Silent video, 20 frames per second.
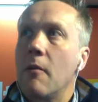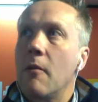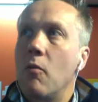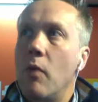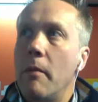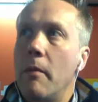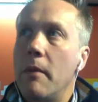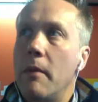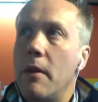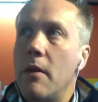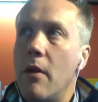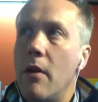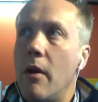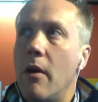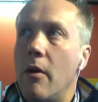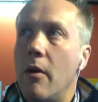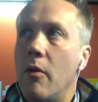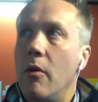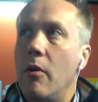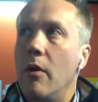women
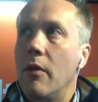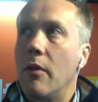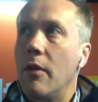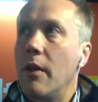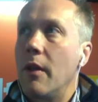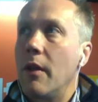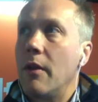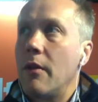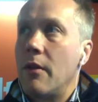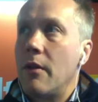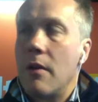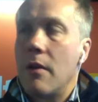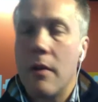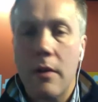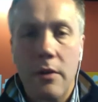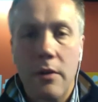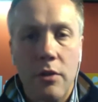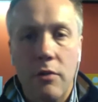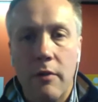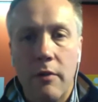know that
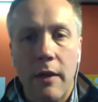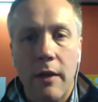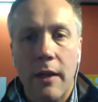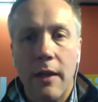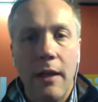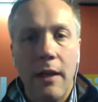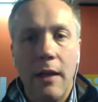nurturing